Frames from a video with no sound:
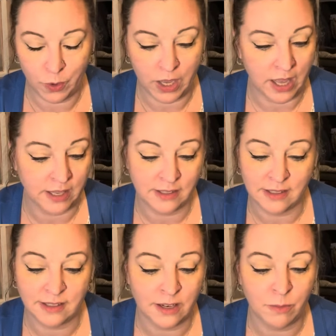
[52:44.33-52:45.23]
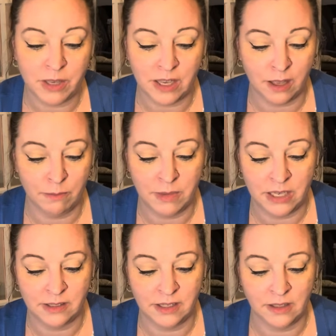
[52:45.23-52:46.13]
you guys, he's going to be
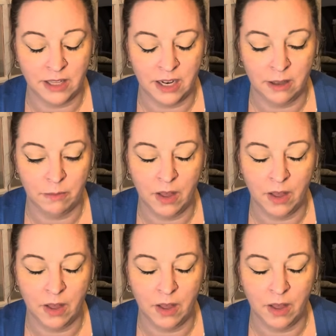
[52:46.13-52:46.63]
amazing lit up.